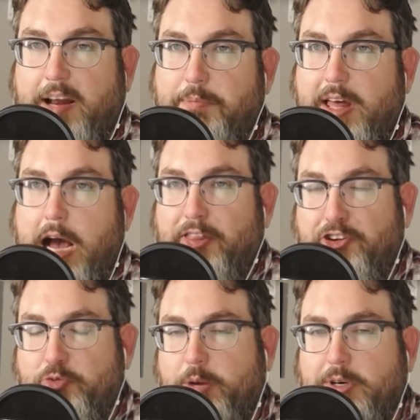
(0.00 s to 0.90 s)
find me on
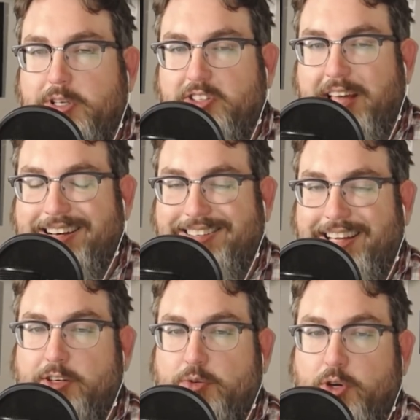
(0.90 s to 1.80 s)
the Twitter birds at
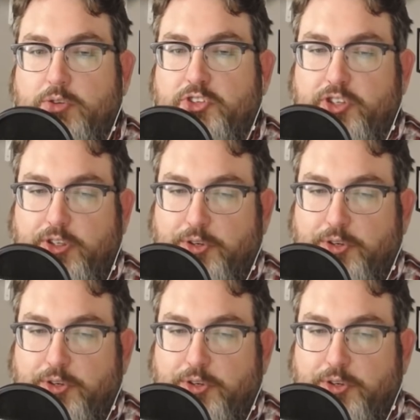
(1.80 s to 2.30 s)
Dana Roach.